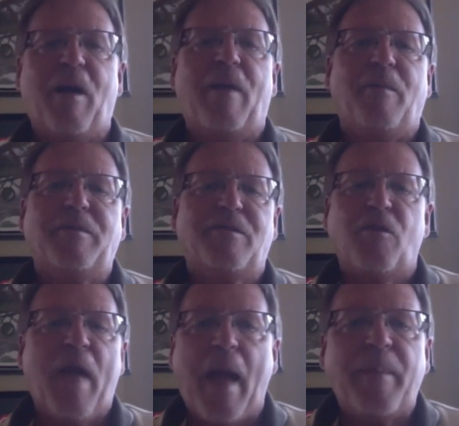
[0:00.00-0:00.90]
was
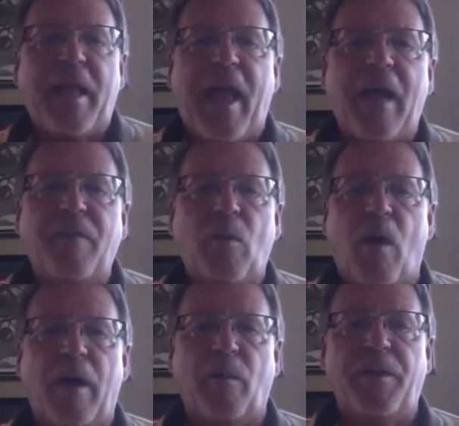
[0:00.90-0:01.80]
so happy to have you
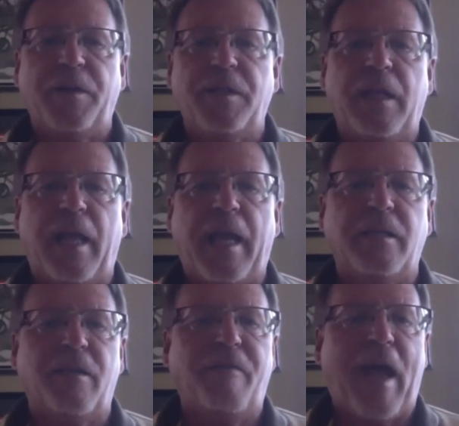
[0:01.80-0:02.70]
on with us today is
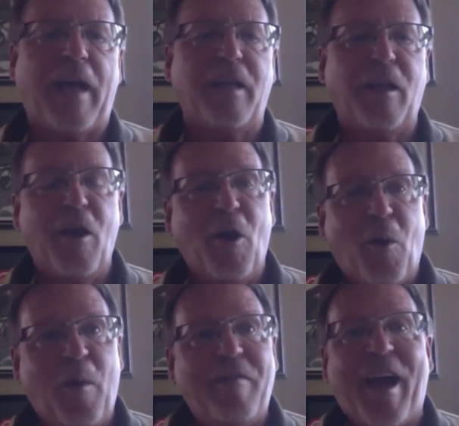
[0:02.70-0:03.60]
the fact that
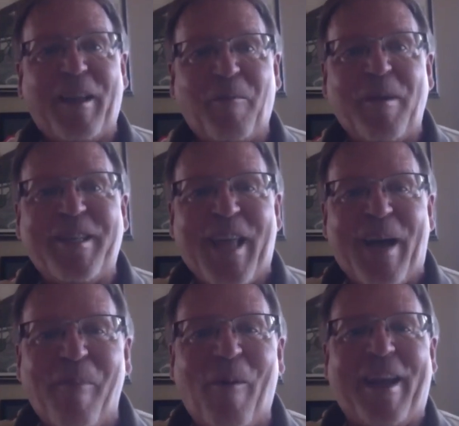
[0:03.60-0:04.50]
we've kind of reached
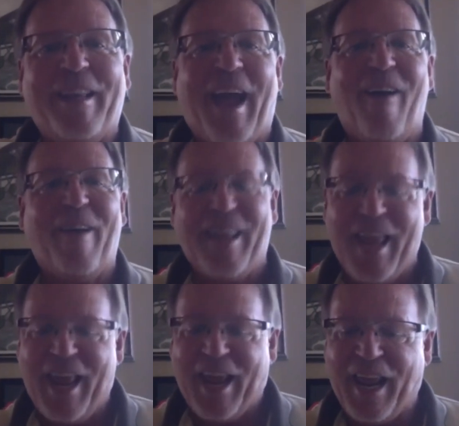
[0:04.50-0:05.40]
that point now,
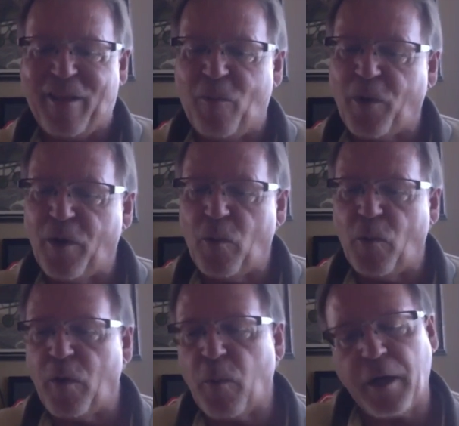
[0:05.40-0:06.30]
and
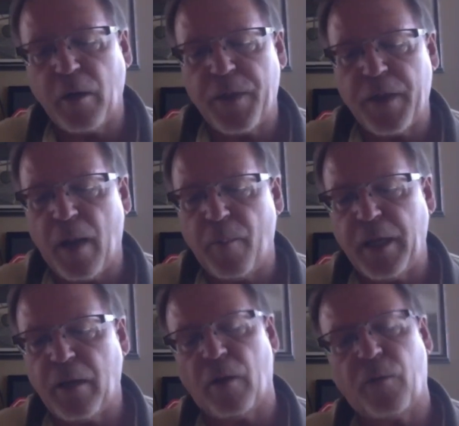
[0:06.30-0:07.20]
we're working with a company
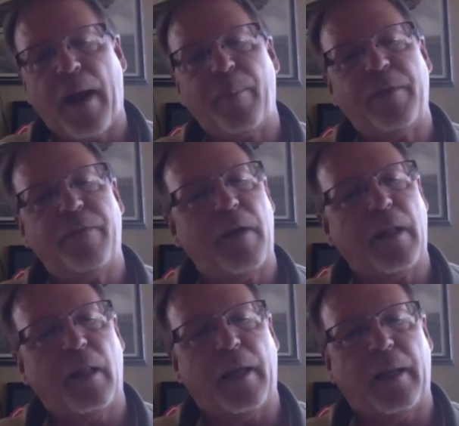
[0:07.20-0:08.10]
called Rapid
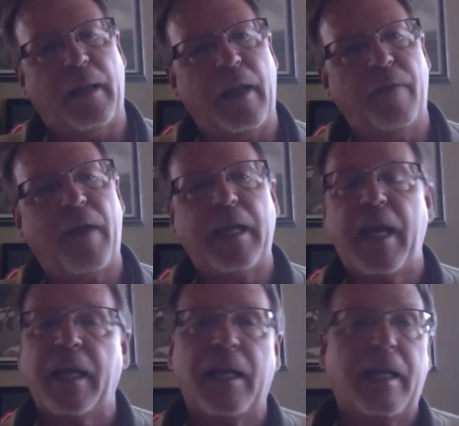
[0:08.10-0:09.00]
Funnel. And if I
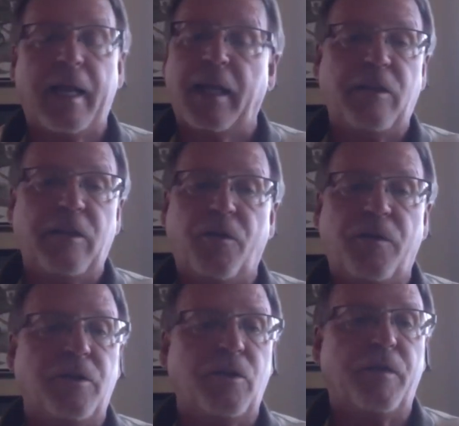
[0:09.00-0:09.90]
can, I'd kind of like to turn
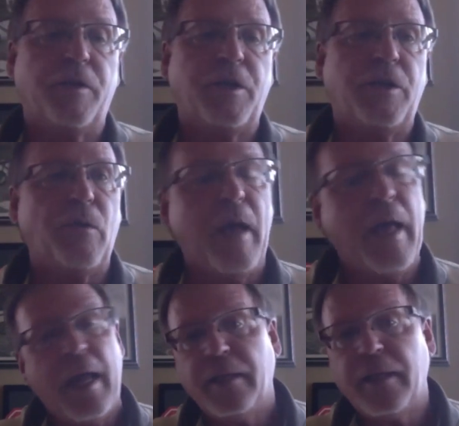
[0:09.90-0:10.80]
this over to you.
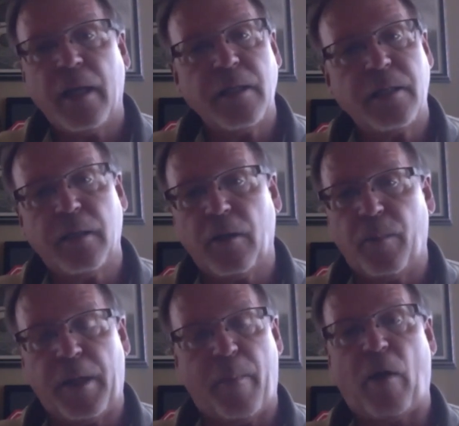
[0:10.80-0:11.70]
Tell us a little
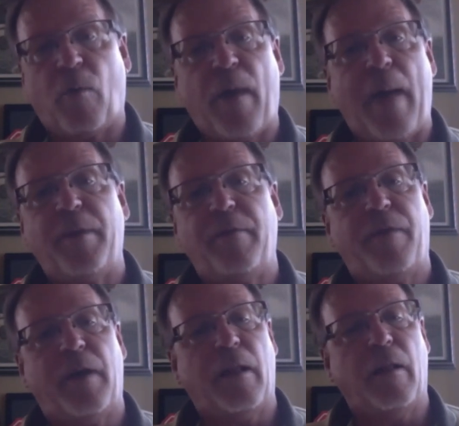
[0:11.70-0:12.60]
bit about Rapid
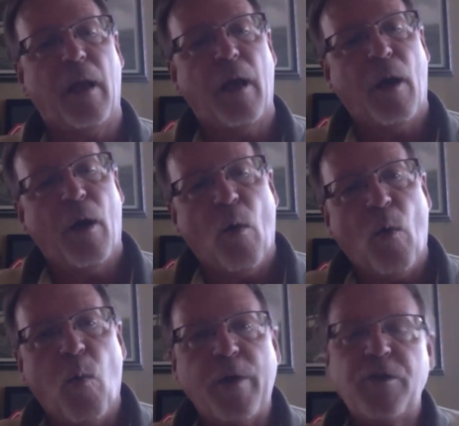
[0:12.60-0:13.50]
Funnel,
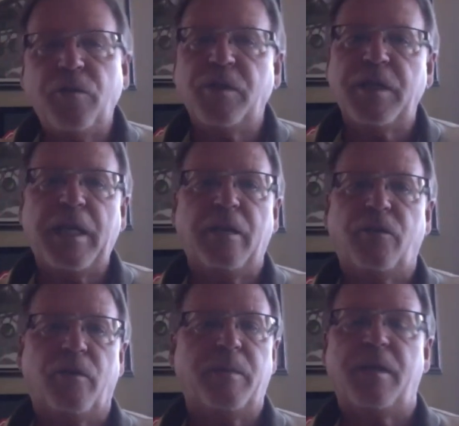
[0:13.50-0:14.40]
what you see in
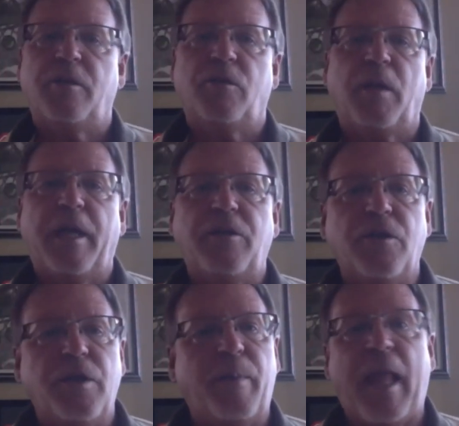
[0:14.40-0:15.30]
terms of this
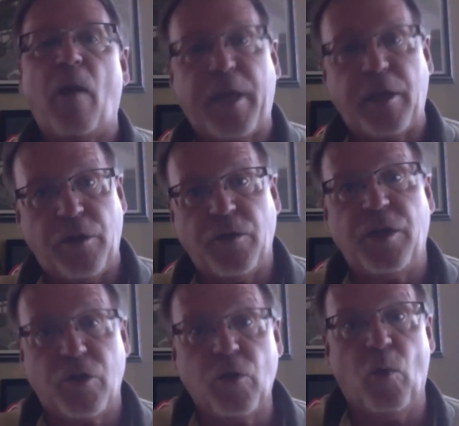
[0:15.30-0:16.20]
relationship, and how we can use
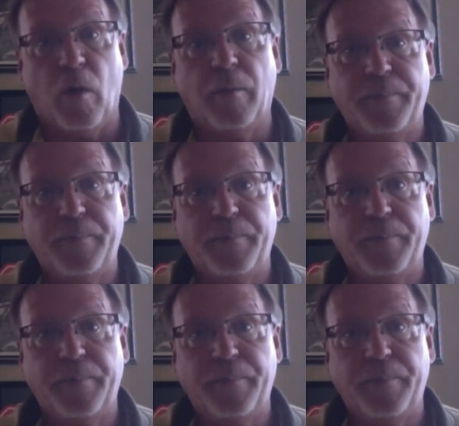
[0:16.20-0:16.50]
this tool.